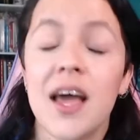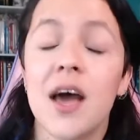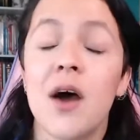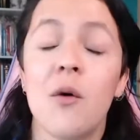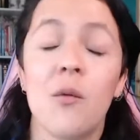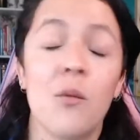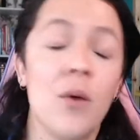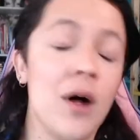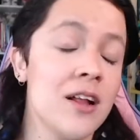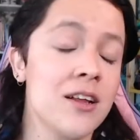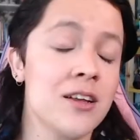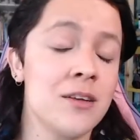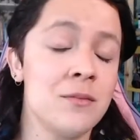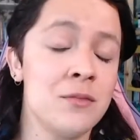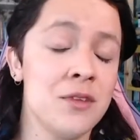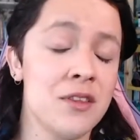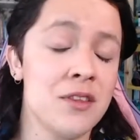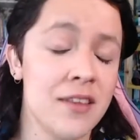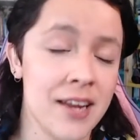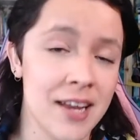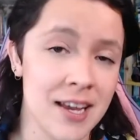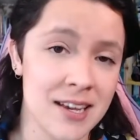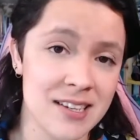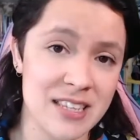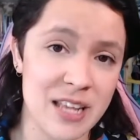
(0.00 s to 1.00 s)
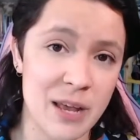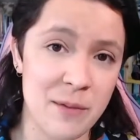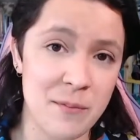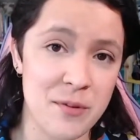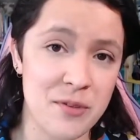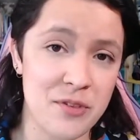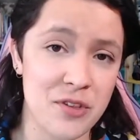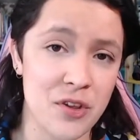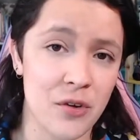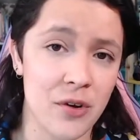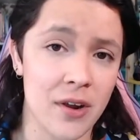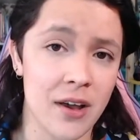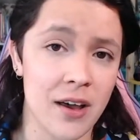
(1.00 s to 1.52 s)
Welcome to the next
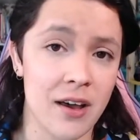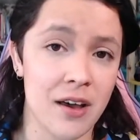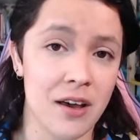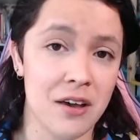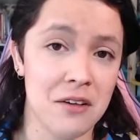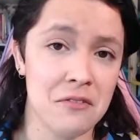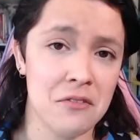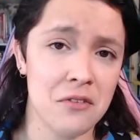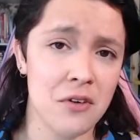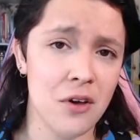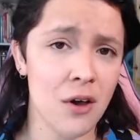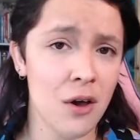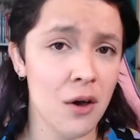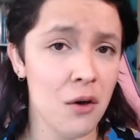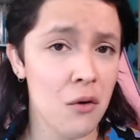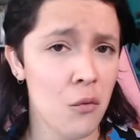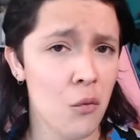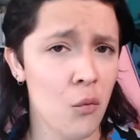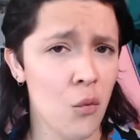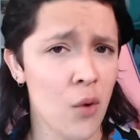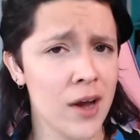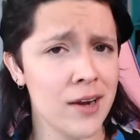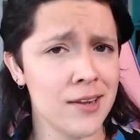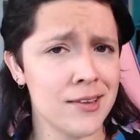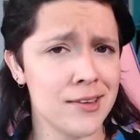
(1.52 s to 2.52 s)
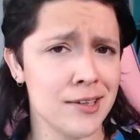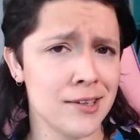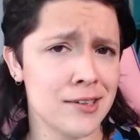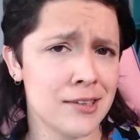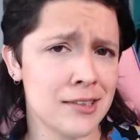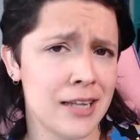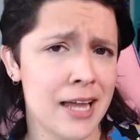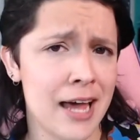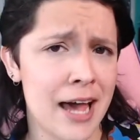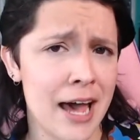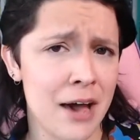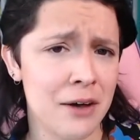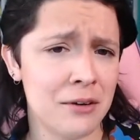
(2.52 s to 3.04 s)
episode of What the
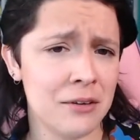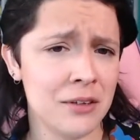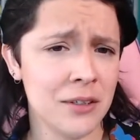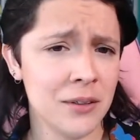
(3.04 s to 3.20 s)
Cloud?